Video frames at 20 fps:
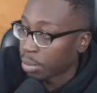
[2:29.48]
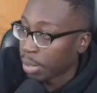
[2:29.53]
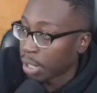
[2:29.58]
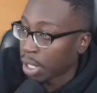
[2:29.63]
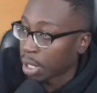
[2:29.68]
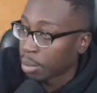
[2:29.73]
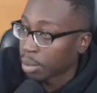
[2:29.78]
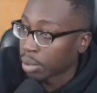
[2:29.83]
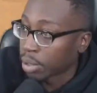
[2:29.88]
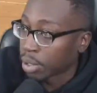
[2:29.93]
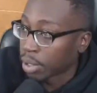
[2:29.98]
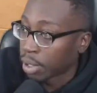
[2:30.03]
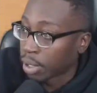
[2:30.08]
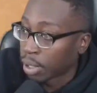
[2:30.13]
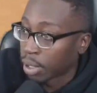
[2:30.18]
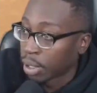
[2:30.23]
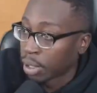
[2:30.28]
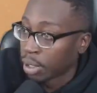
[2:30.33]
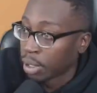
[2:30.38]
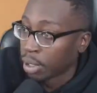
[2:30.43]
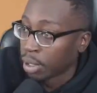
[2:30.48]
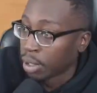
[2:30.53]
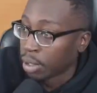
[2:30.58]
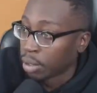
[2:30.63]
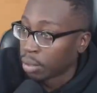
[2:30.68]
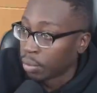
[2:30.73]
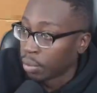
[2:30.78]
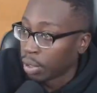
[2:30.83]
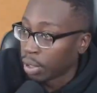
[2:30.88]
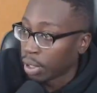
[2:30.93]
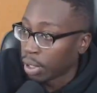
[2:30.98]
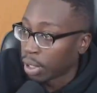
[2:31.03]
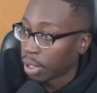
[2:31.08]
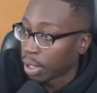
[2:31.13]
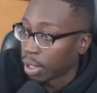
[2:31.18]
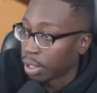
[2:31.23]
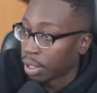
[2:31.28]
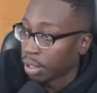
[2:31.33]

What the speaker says: to be able to really hit